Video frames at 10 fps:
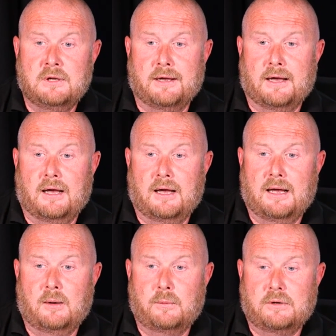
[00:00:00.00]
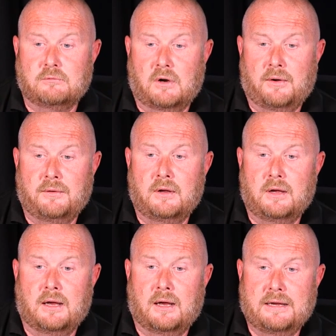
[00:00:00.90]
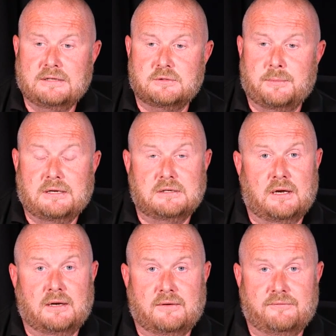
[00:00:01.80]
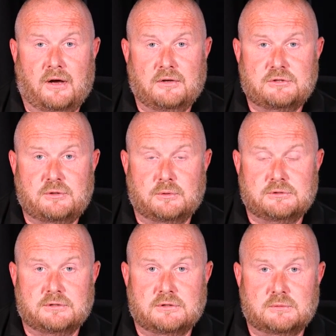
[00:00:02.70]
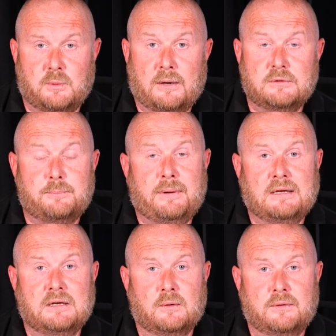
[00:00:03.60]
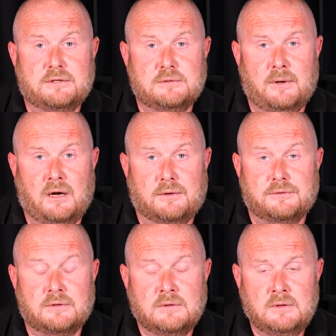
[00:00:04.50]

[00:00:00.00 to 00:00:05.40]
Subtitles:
and we run intermediate and advanced courses as well, depending on the demand.